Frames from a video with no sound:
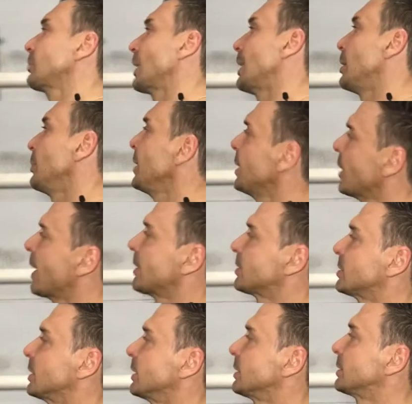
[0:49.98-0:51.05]
Amino
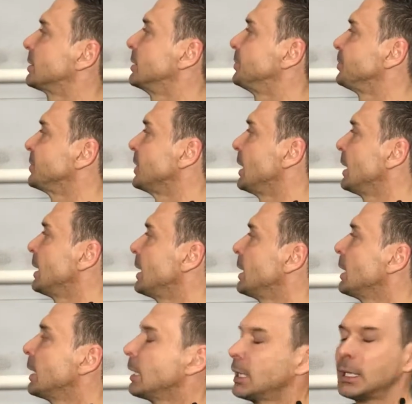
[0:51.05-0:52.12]
acids.
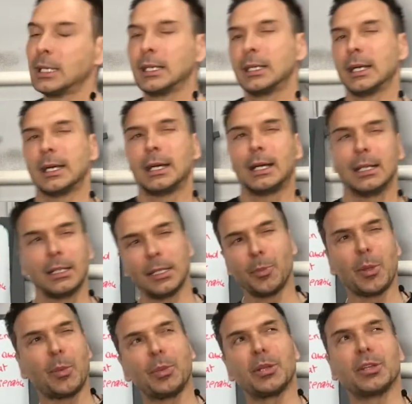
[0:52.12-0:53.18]
A lot of
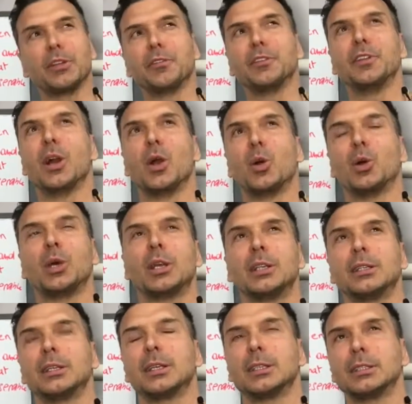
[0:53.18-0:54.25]
people don't even know
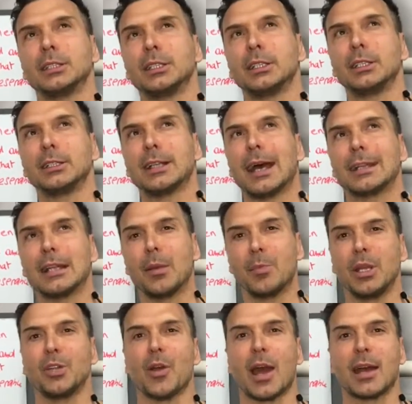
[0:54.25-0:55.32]
that
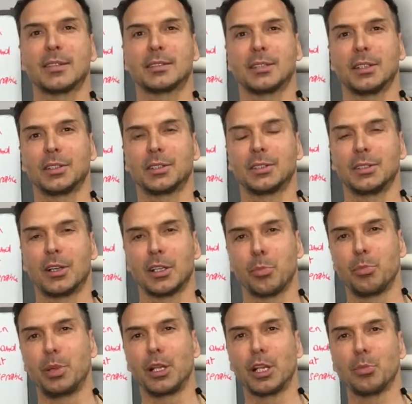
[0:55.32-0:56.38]
amino acids are the
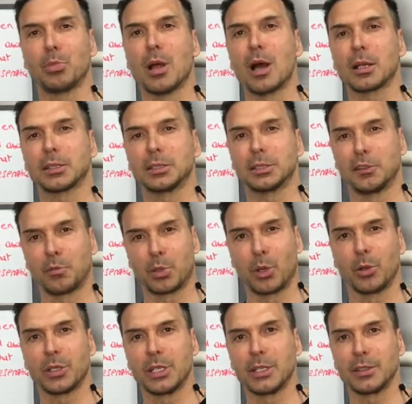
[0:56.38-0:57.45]
building blocks of
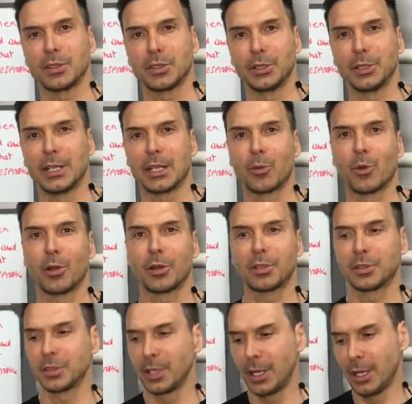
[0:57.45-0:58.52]
protein. So in other
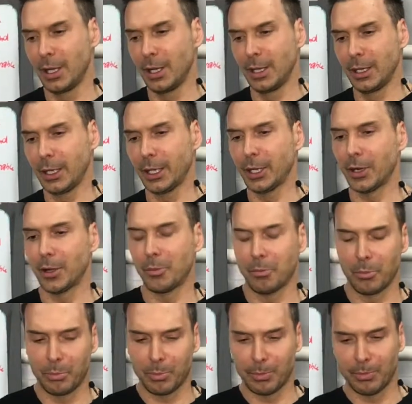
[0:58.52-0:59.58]
words,
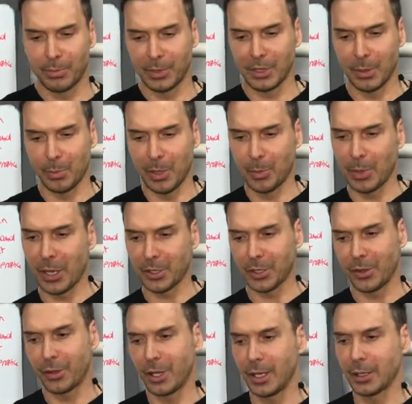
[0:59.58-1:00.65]
some people actually
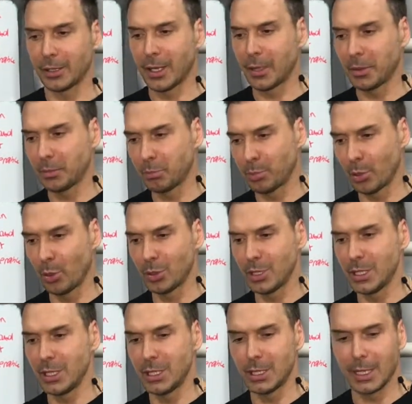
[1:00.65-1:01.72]
think that
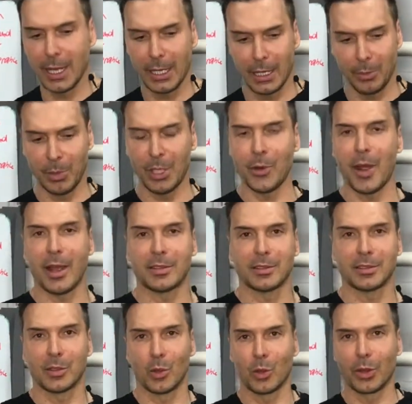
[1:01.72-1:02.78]
protein and amino acids
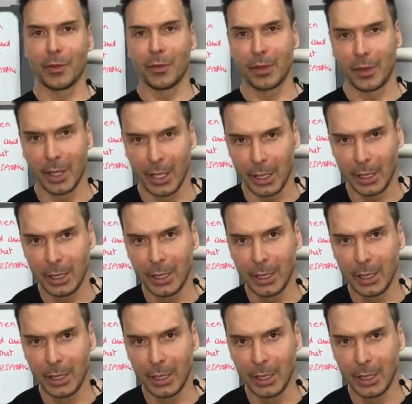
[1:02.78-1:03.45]
are a whole different thing.